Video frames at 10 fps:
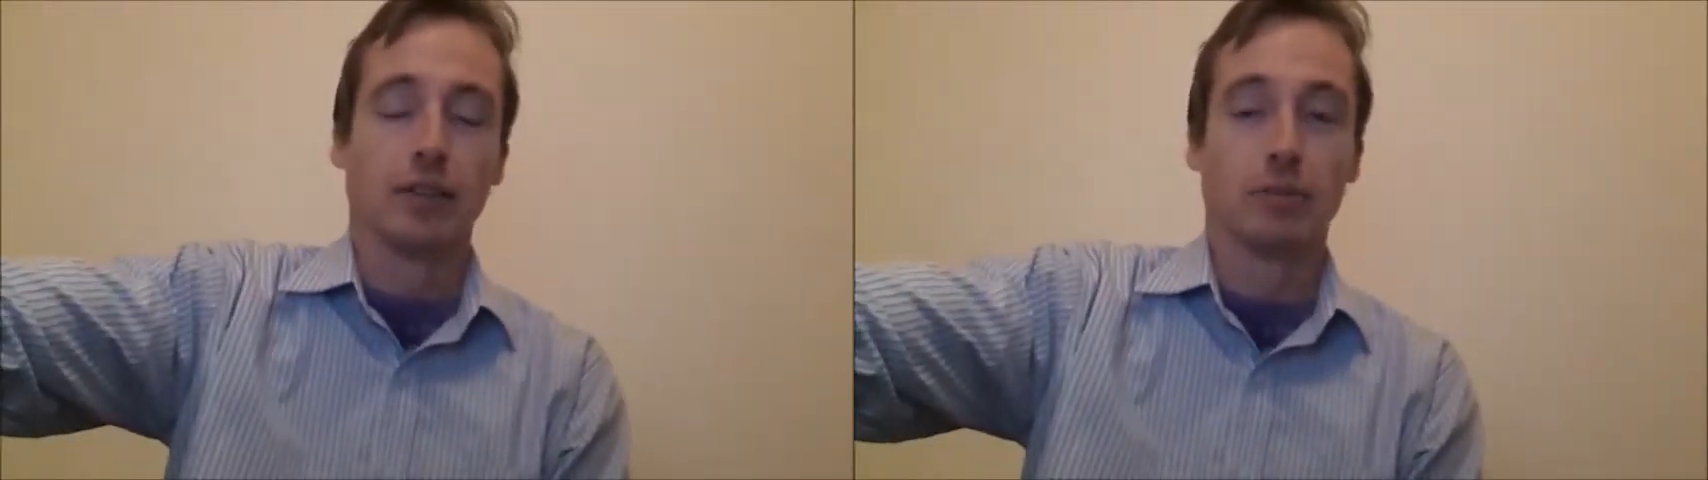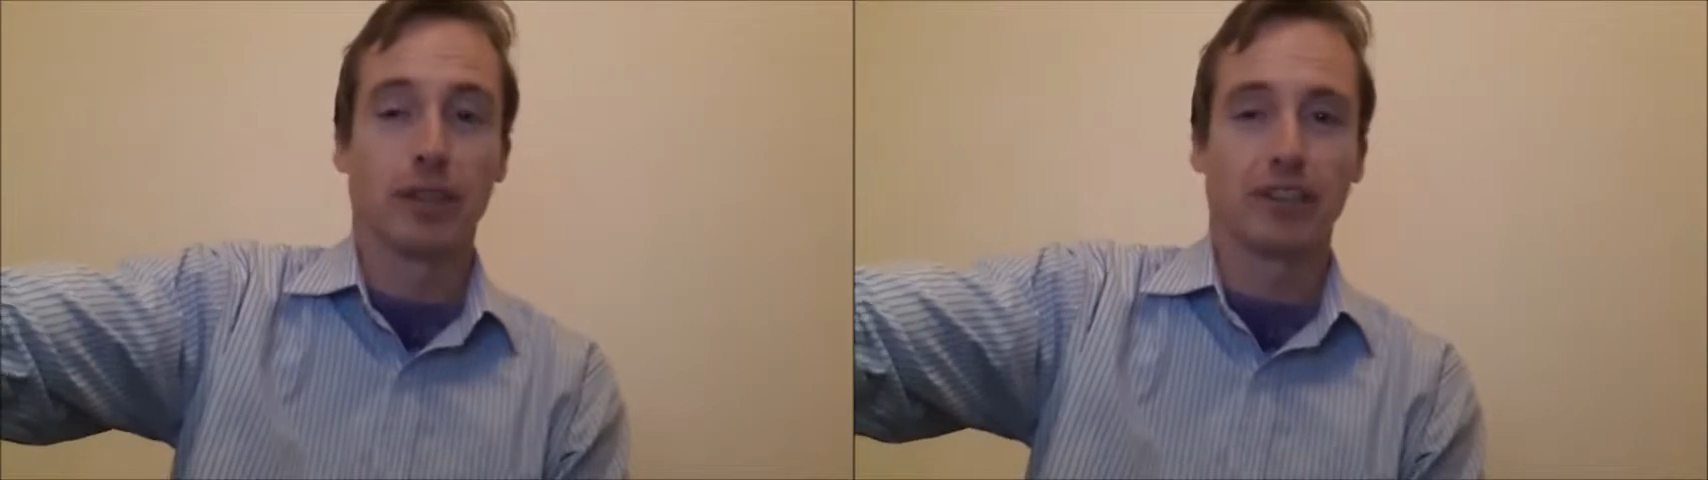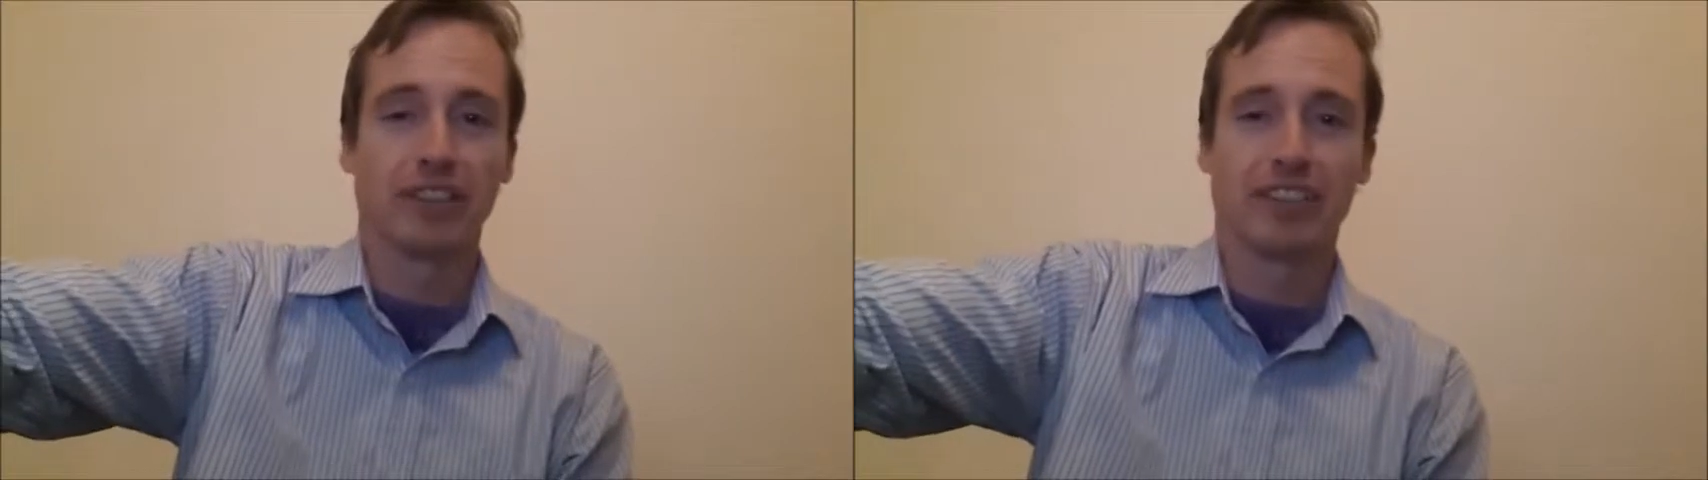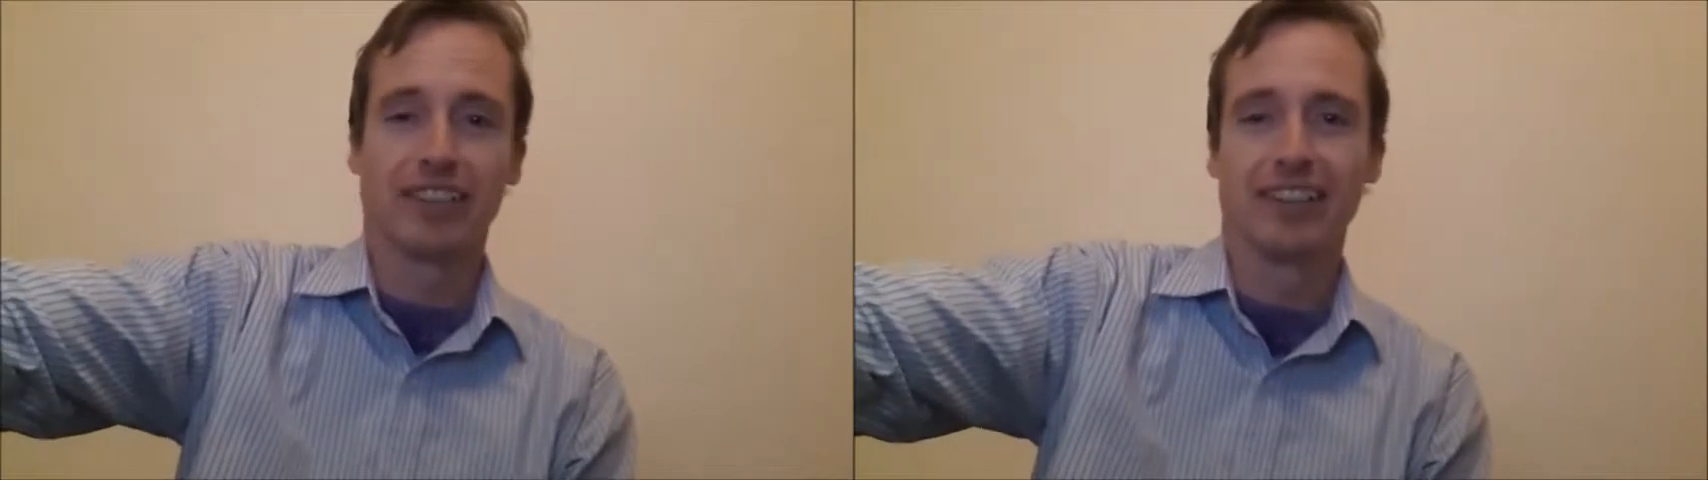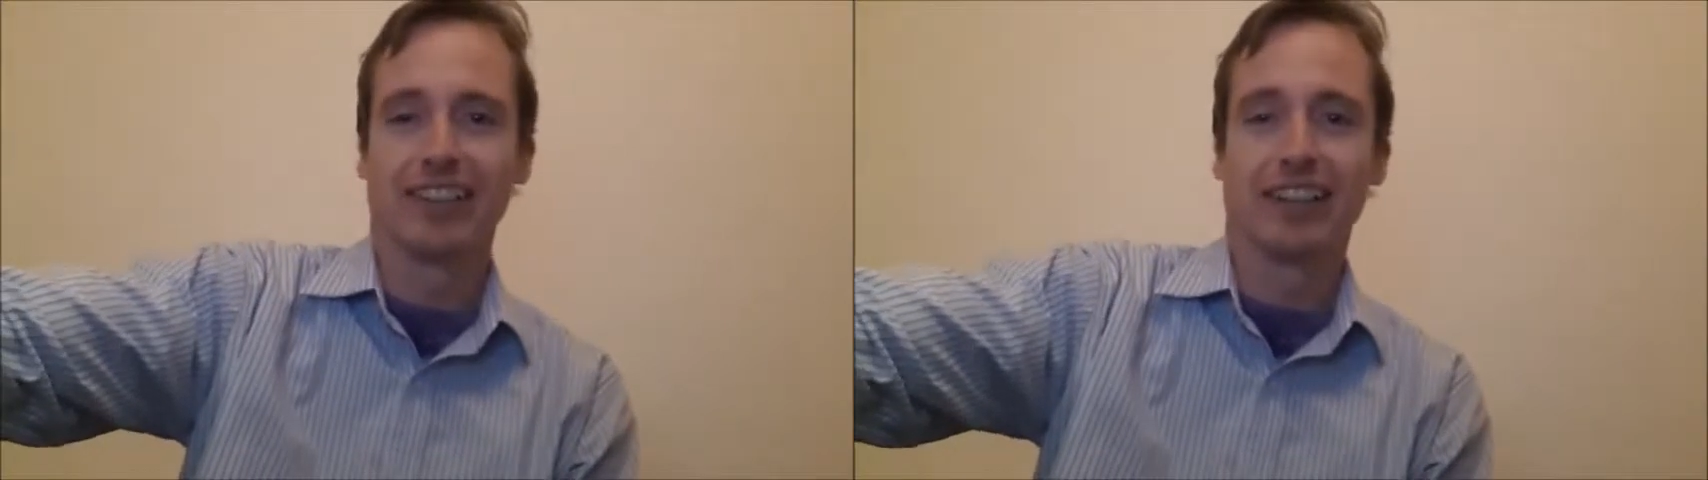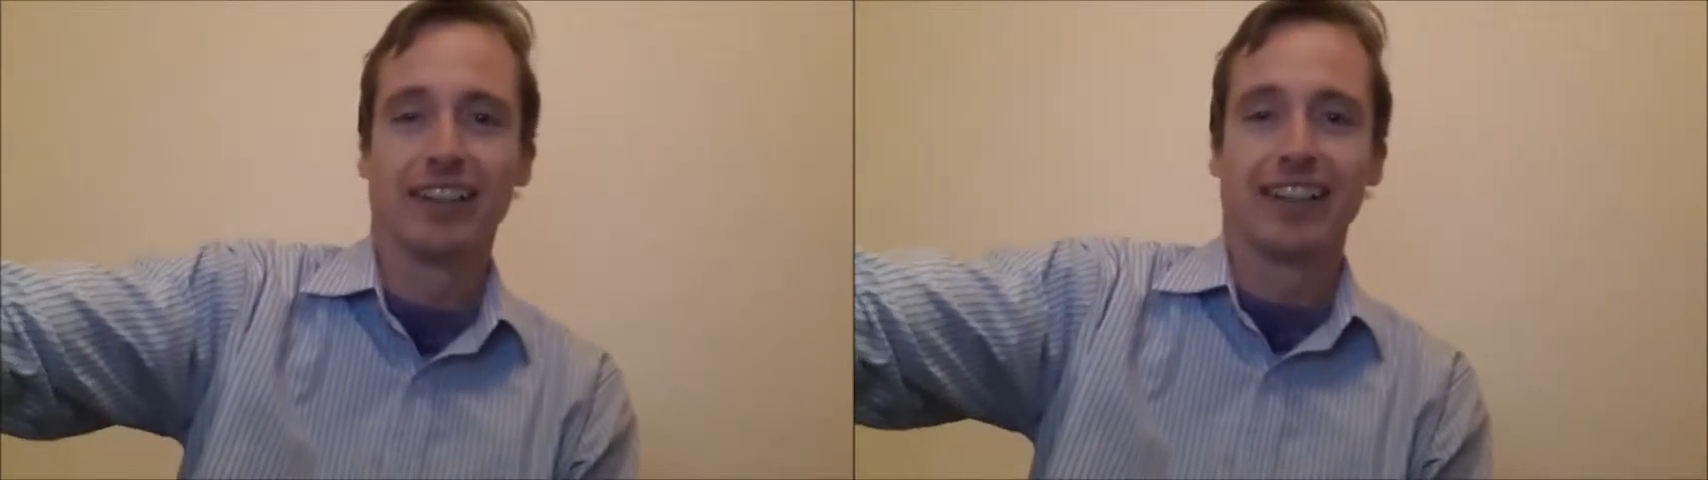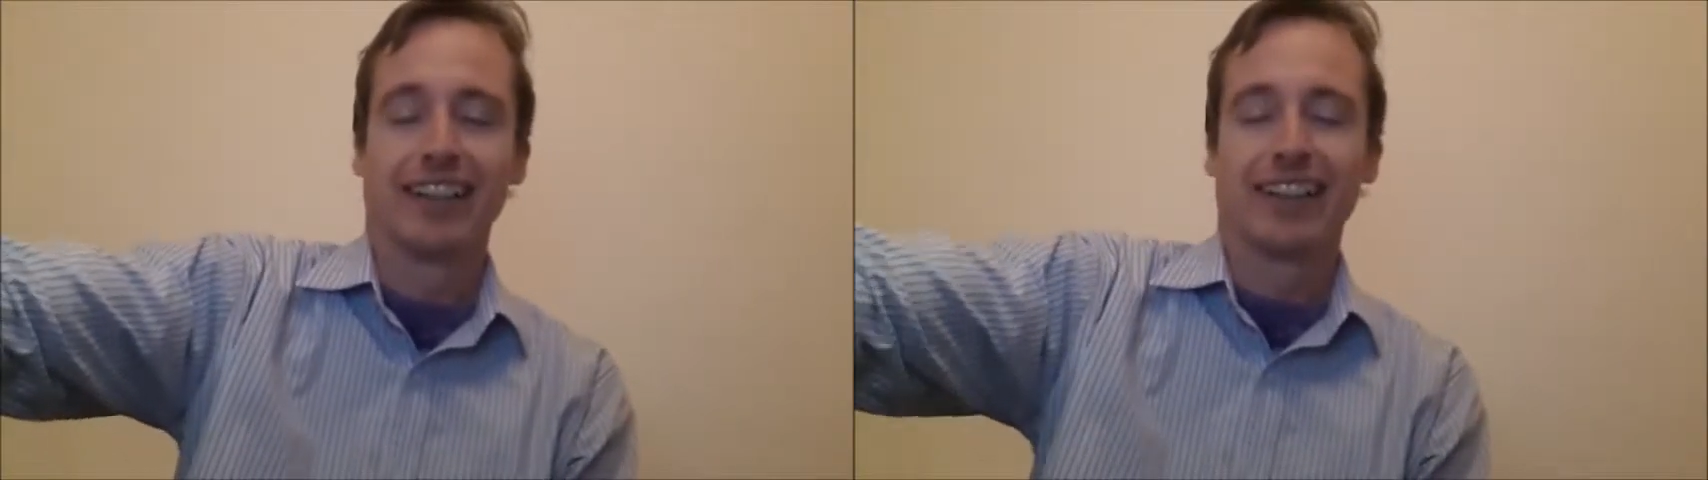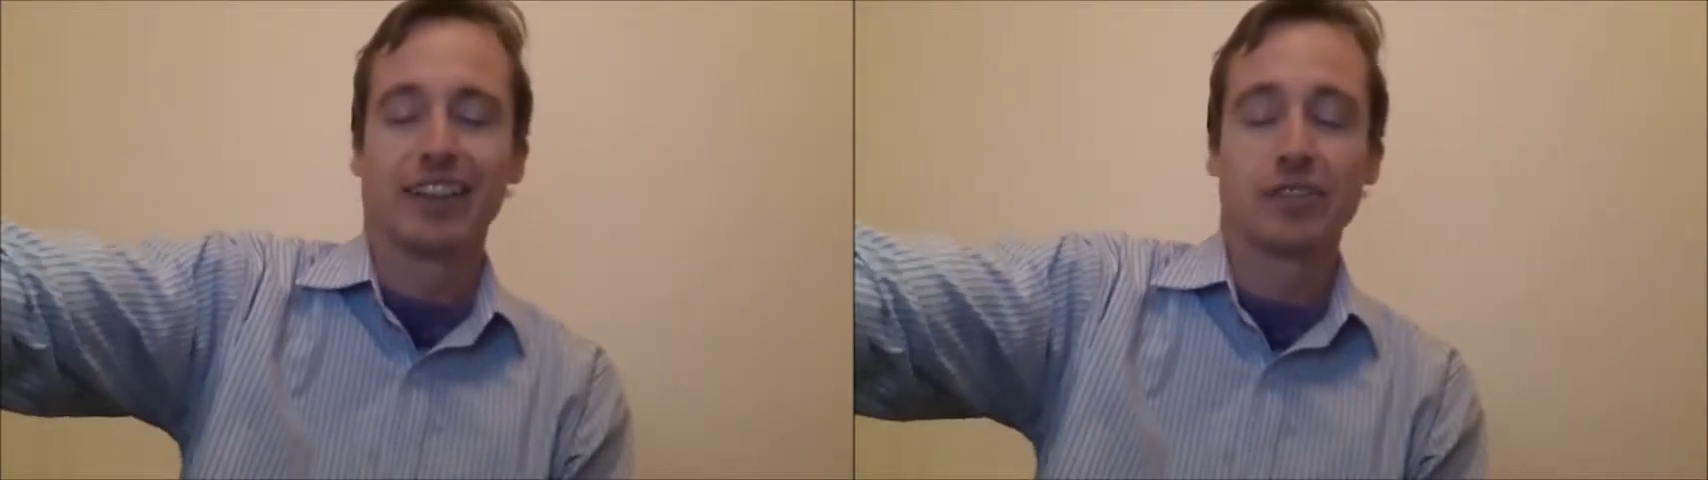because
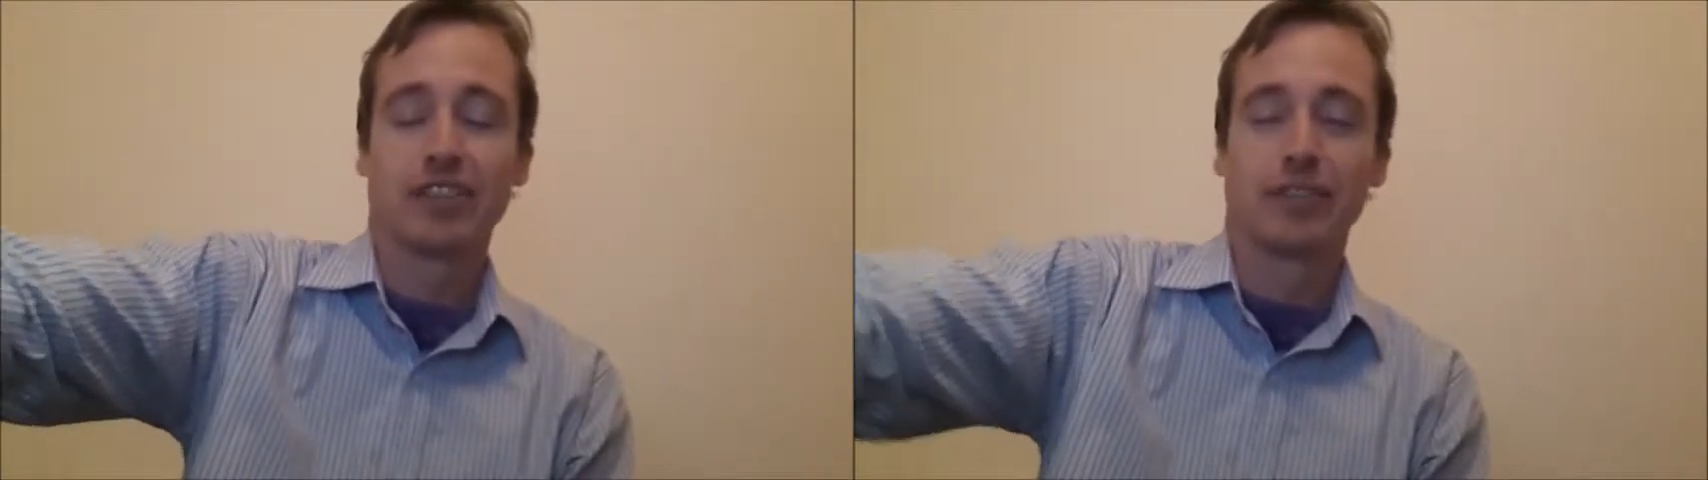I was